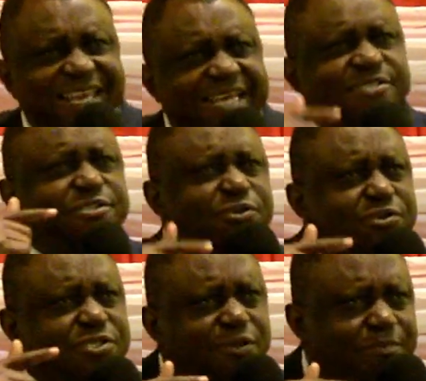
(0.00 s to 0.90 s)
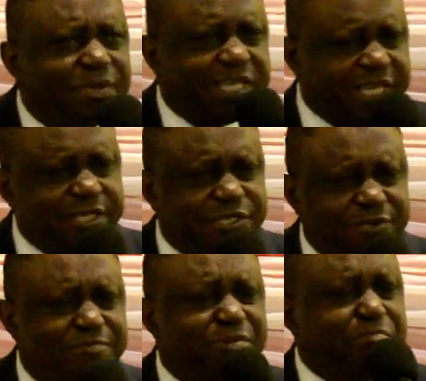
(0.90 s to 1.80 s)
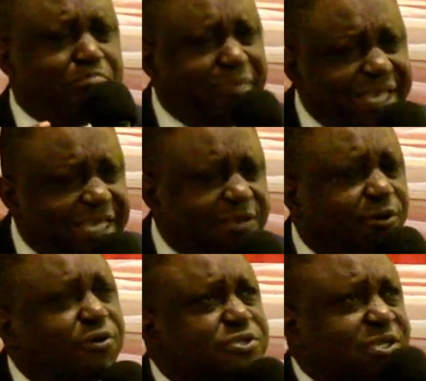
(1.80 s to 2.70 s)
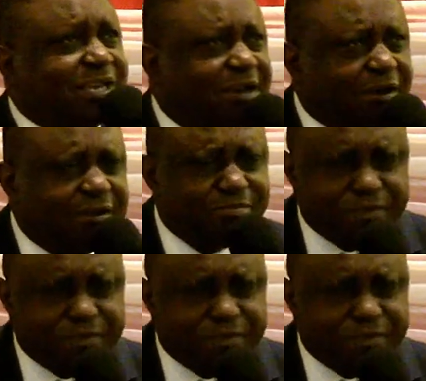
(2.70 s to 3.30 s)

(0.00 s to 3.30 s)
let your supplication be made unto God,